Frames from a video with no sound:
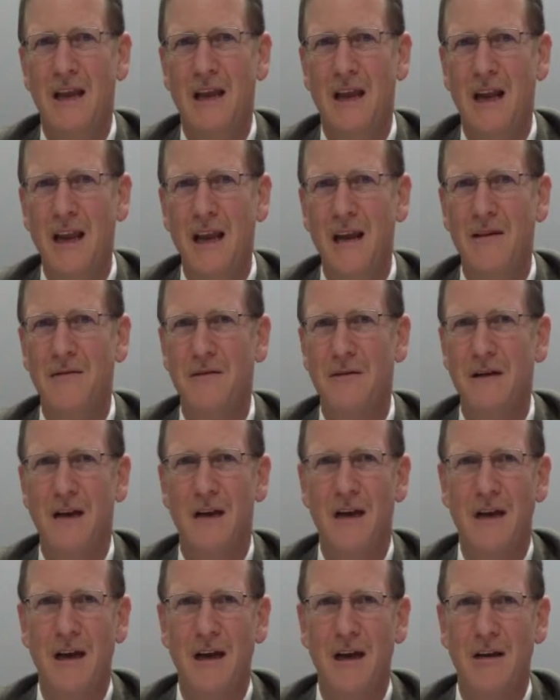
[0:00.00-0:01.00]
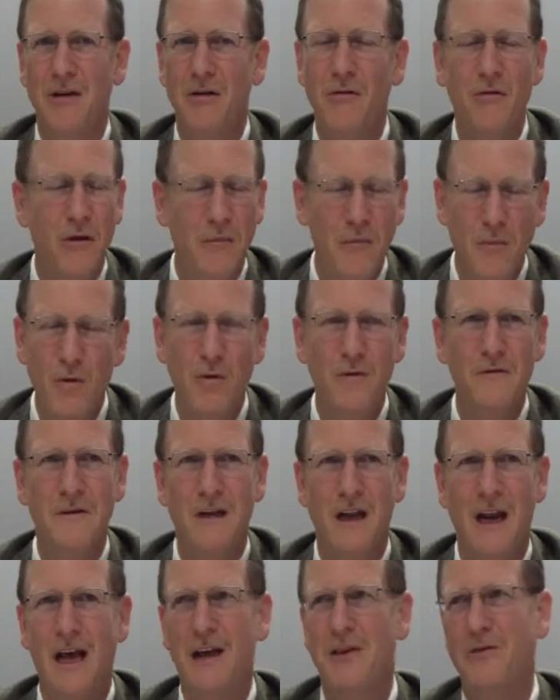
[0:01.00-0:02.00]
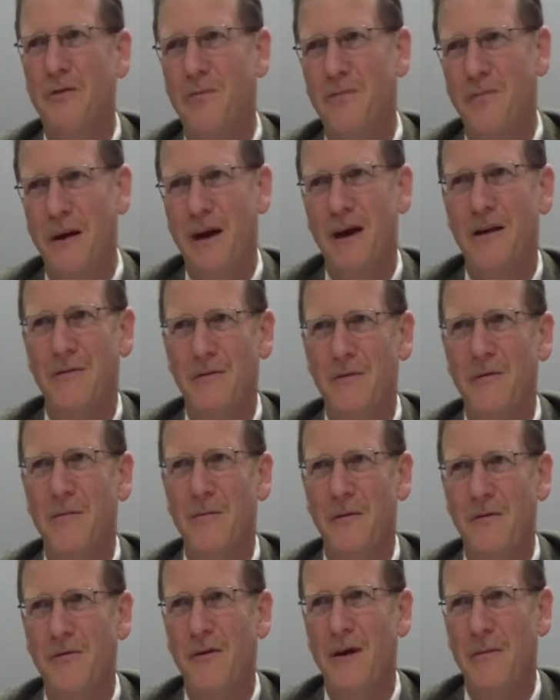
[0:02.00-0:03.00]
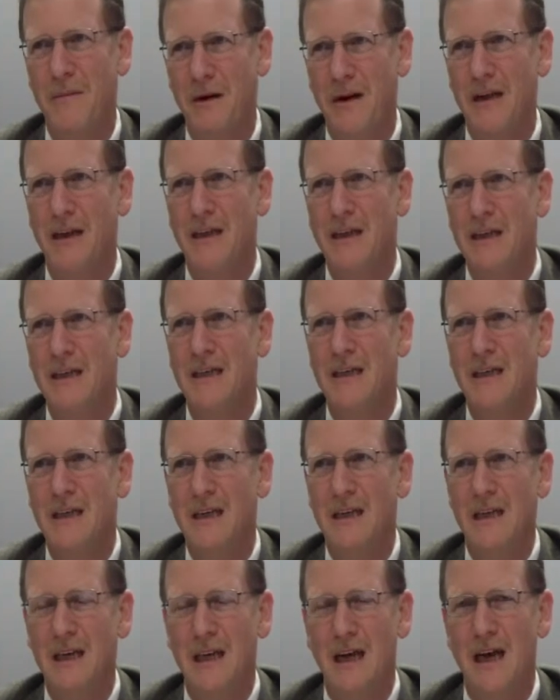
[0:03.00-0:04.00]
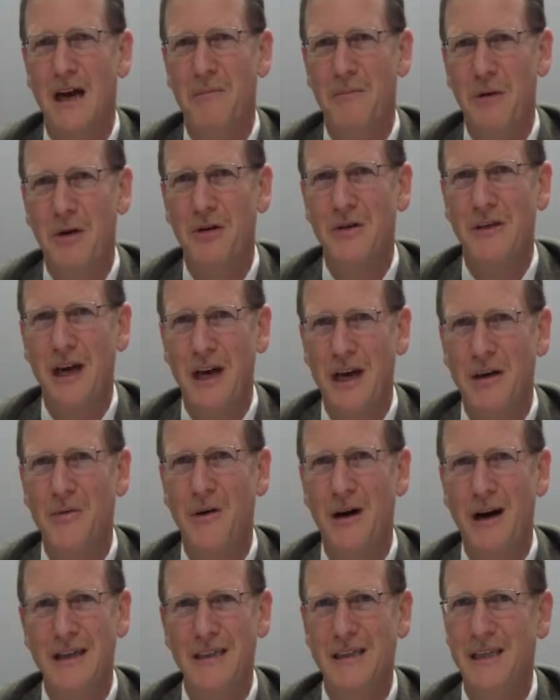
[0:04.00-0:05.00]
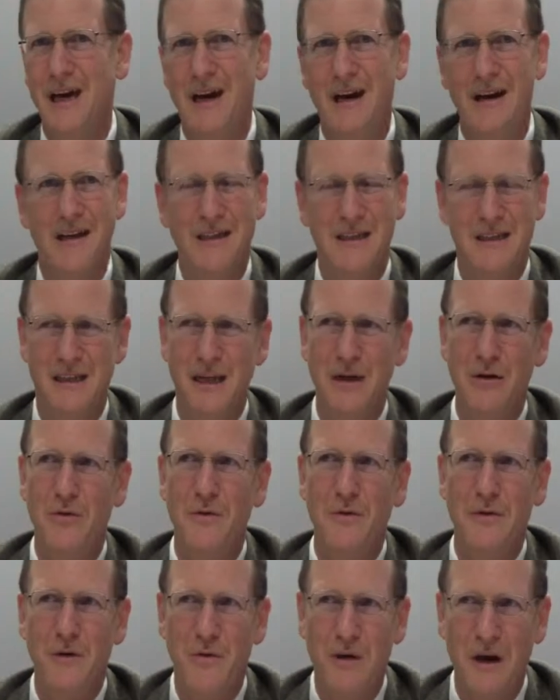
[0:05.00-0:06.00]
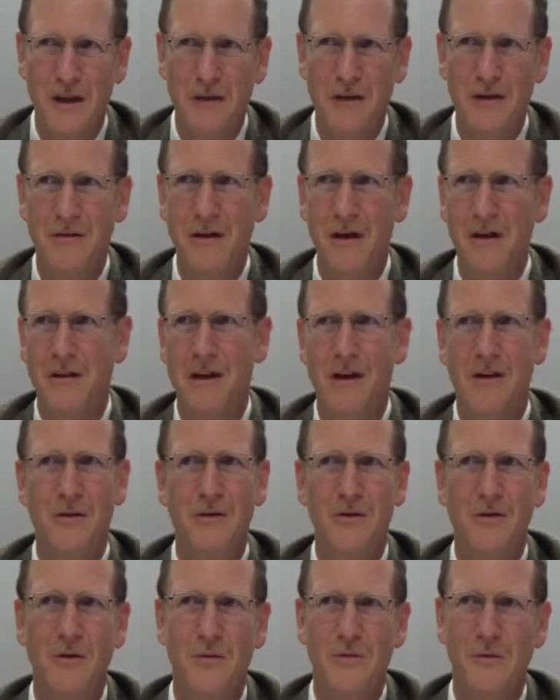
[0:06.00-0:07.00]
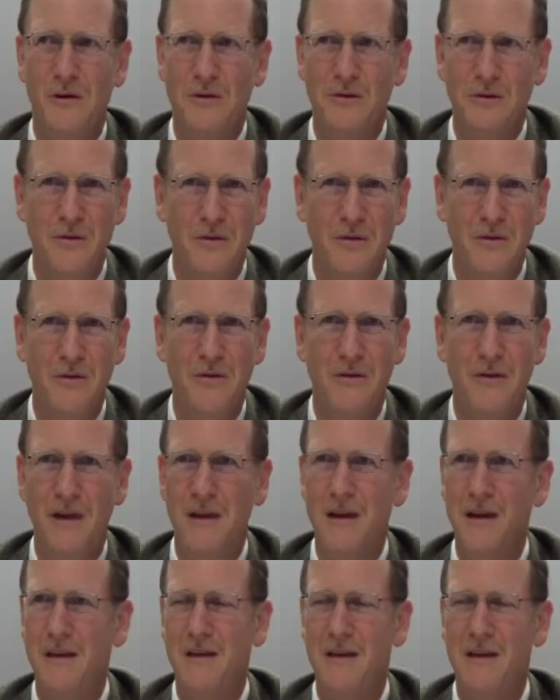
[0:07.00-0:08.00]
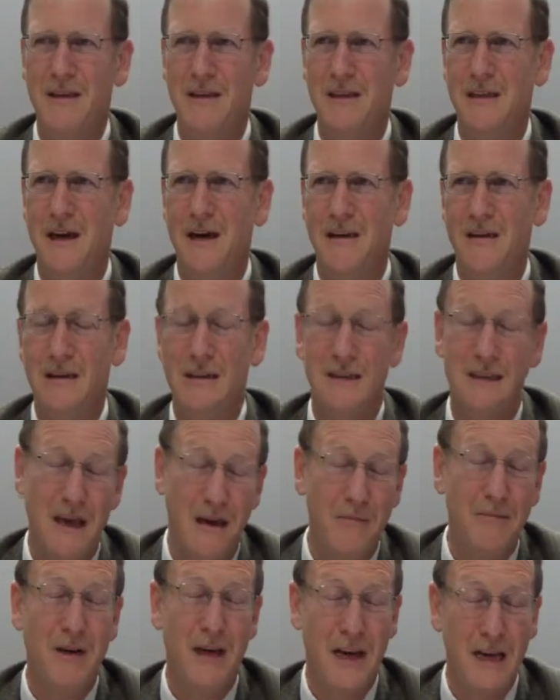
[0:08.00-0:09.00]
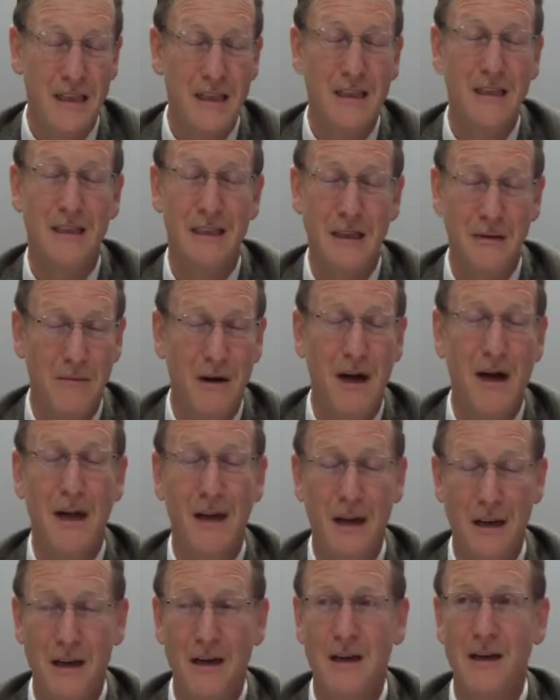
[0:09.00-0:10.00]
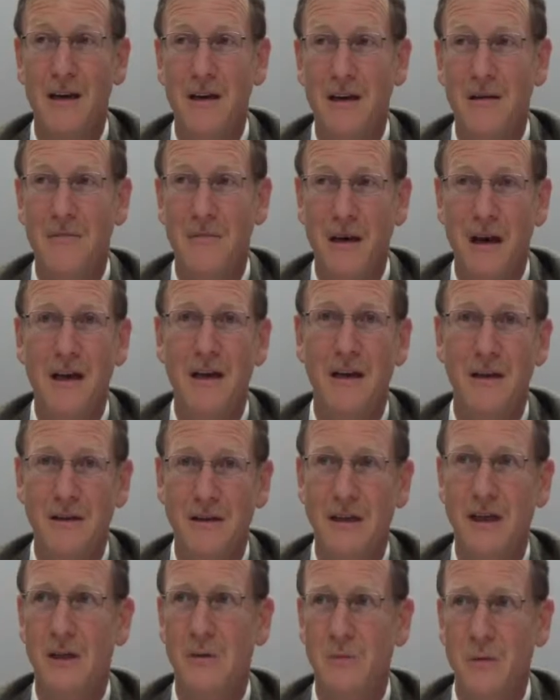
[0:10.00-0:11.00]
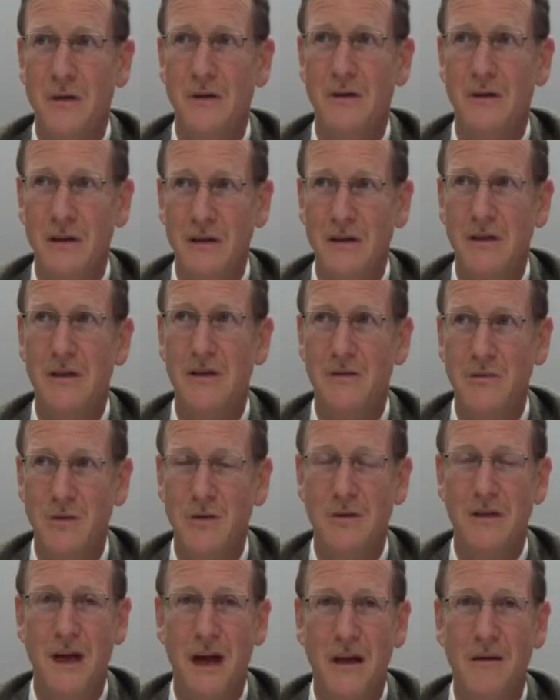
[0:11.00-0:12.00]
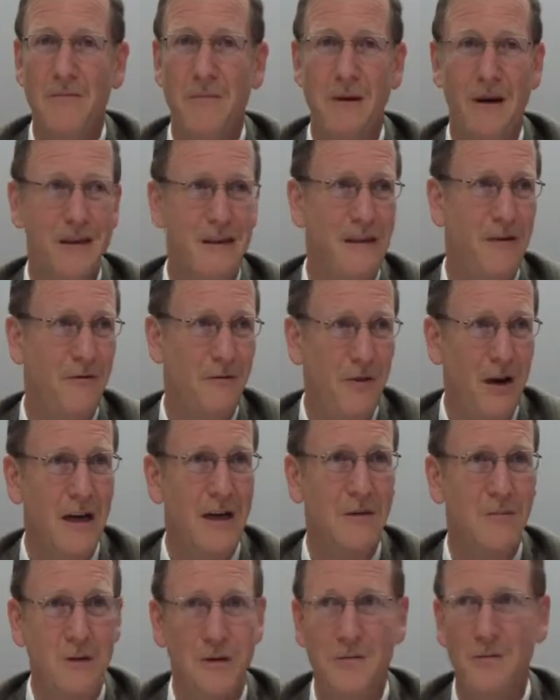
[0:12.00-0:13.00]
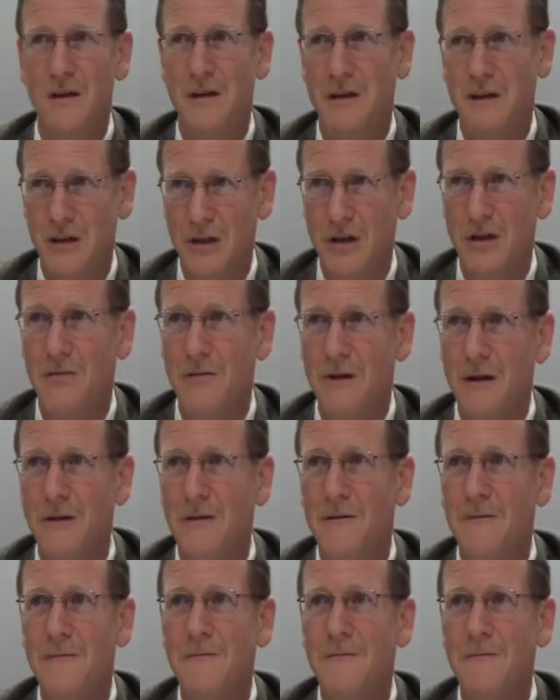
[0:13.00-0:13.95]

it leaves, uh, it removes a lot of pain from a family. Uh, because otherwise they are in a state of quandary, they don't know what to do, they, they start some cases in my many years experiences it was unpleasant fight between the children